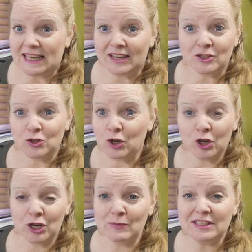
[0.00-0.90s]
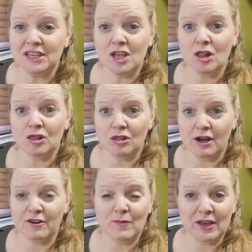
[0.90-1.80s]
yeah, so you're going to be seeing a
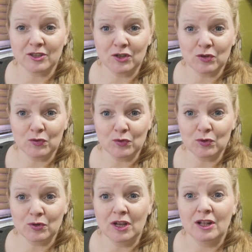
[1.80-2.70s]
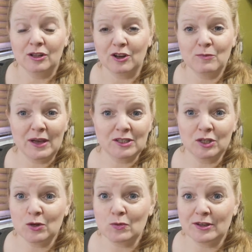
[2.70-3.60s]
lot of Mexican food, a lot of
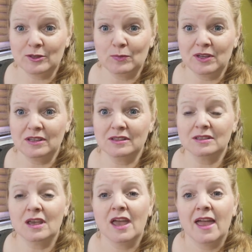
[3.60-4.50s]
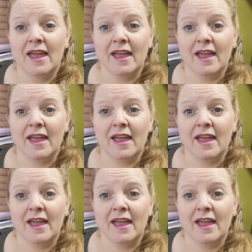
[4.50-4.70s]
Mexican recipes,